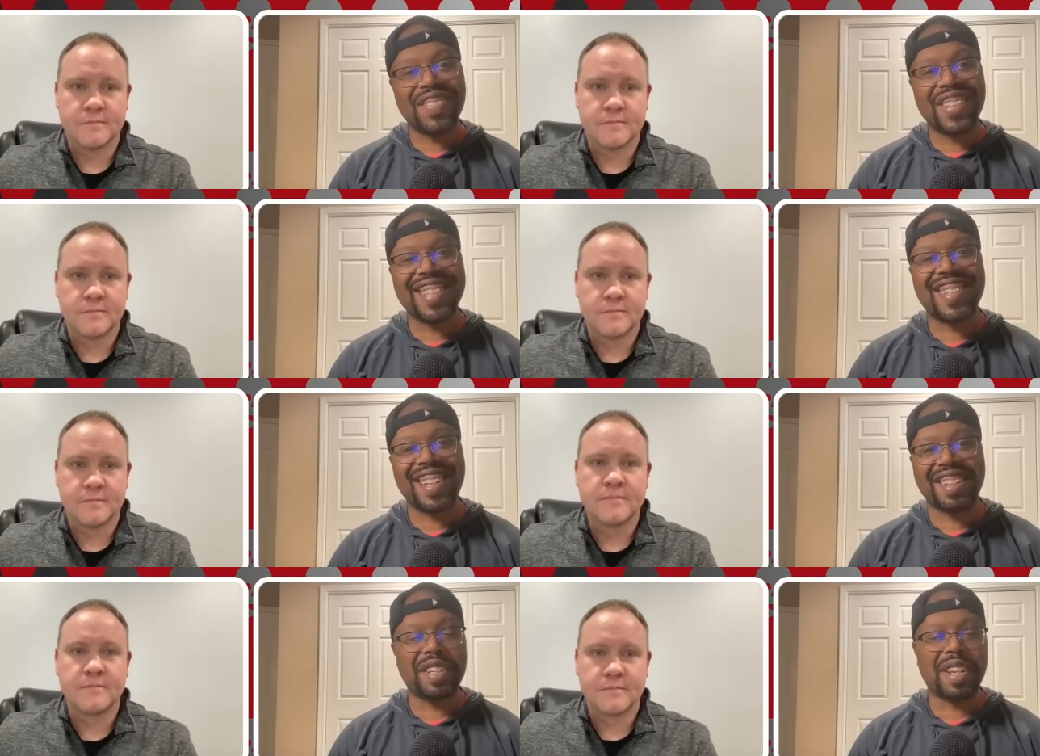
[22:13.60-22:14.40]
Speaker 1: this,
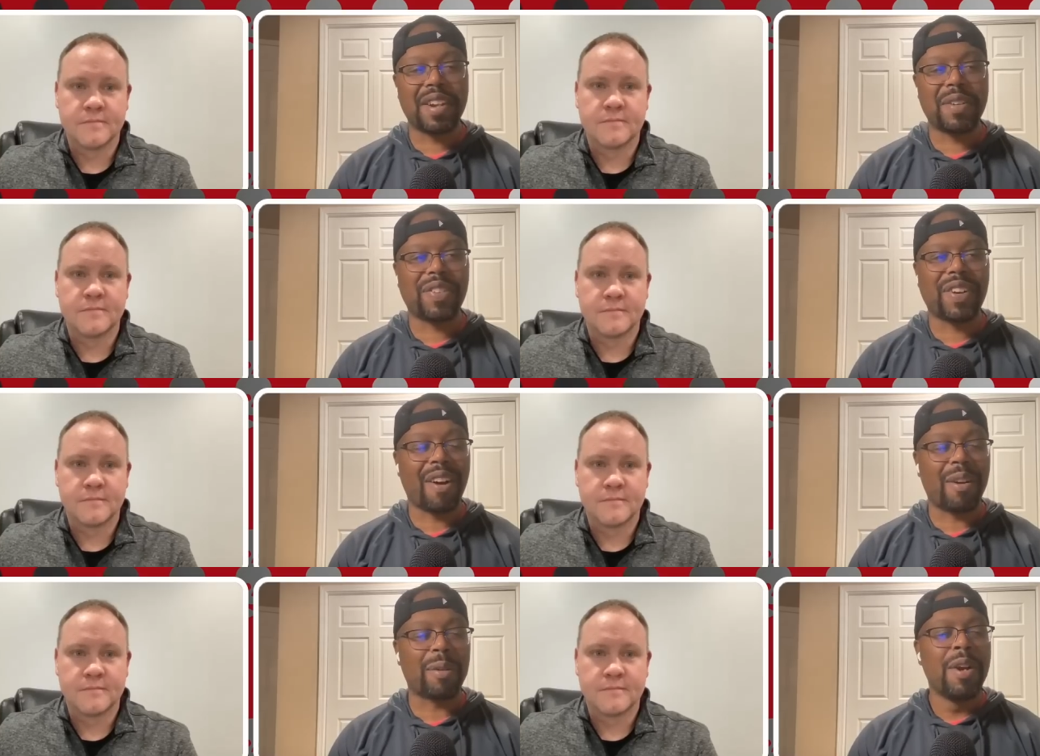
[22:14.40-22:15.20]
and, and I know for
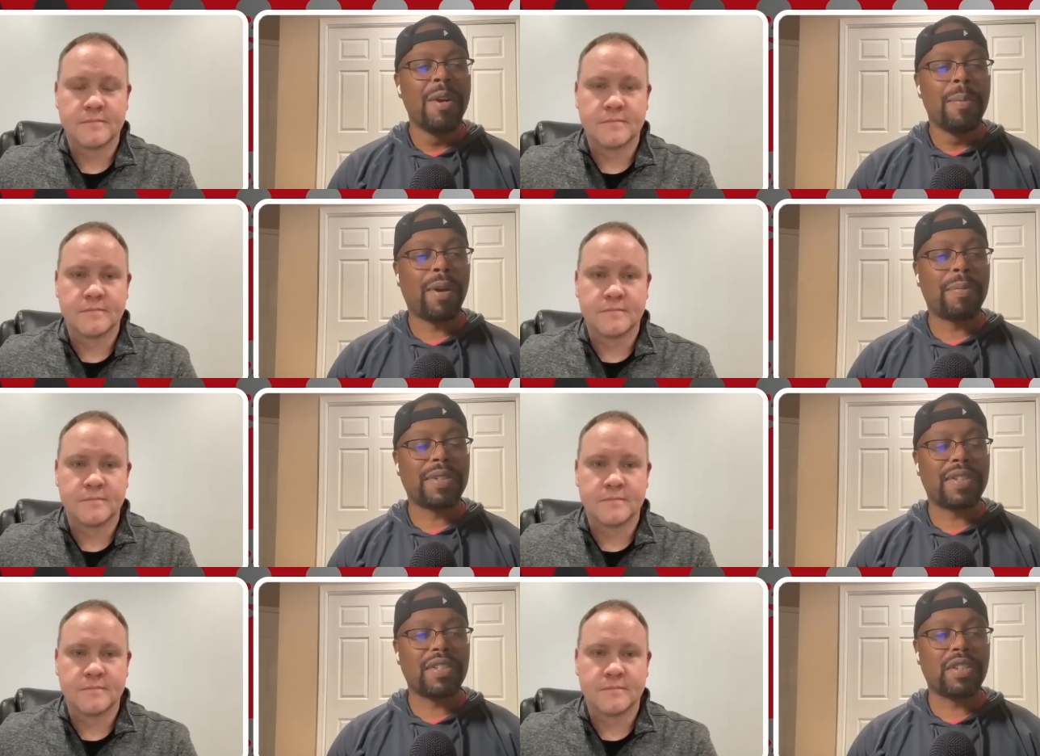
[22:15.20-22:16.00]
our
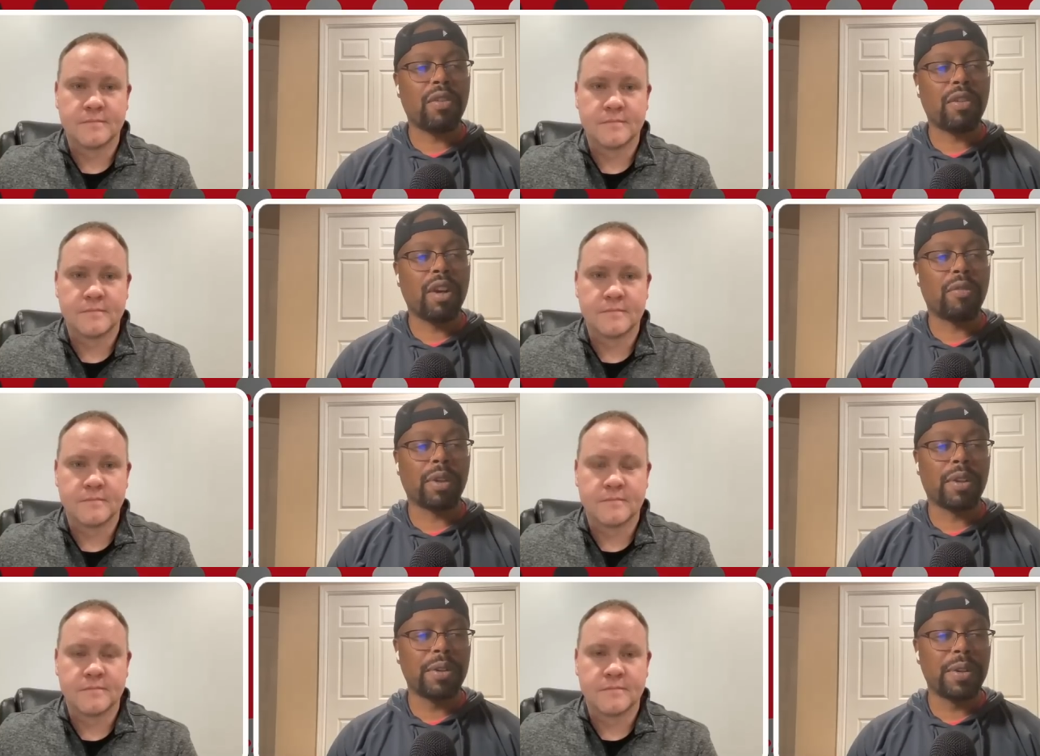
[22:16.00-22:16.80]
purposes of, of
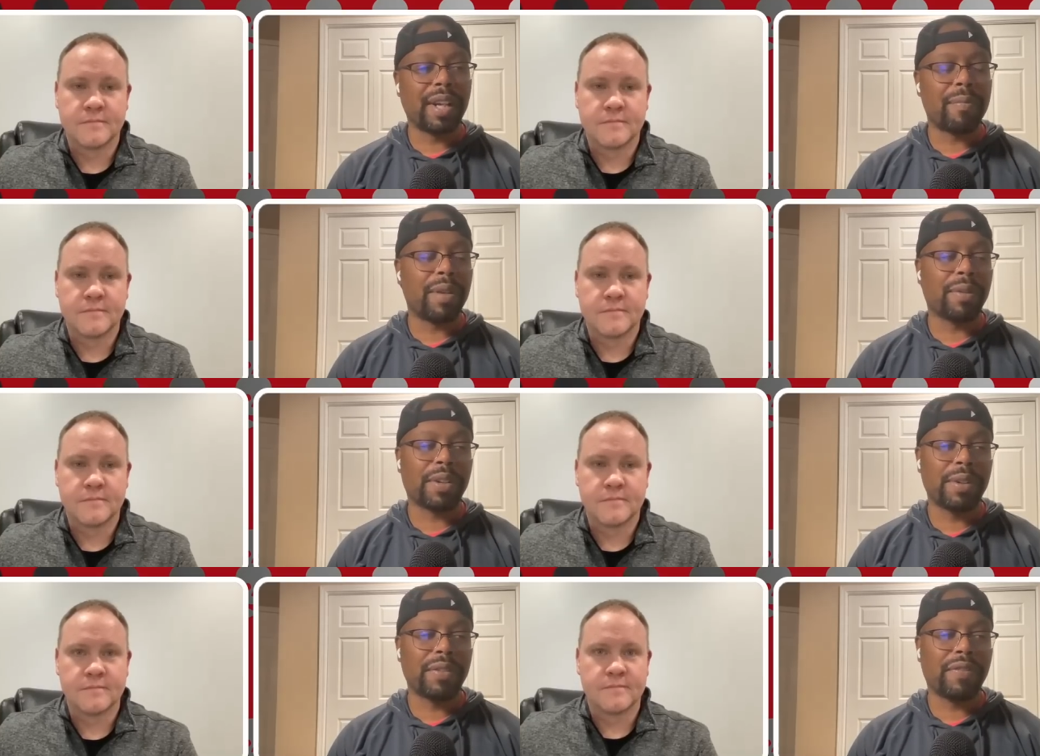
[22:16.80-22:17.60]
recruiting and being
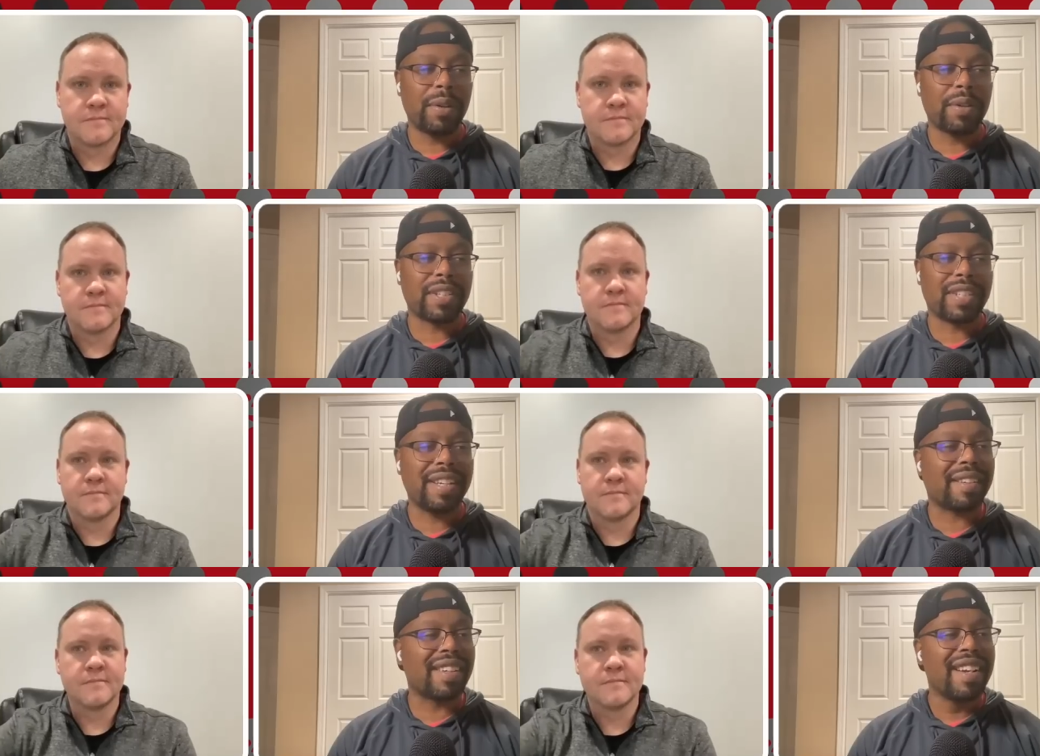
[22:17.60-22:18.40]
recruiting focused
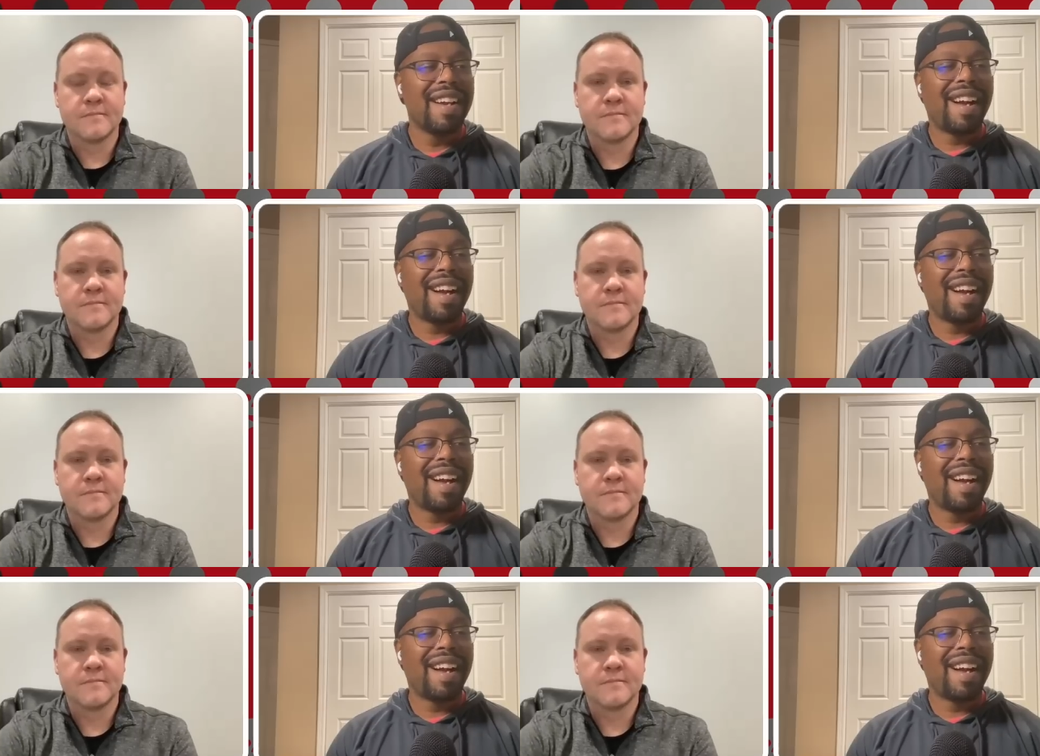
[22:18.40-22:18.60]
here.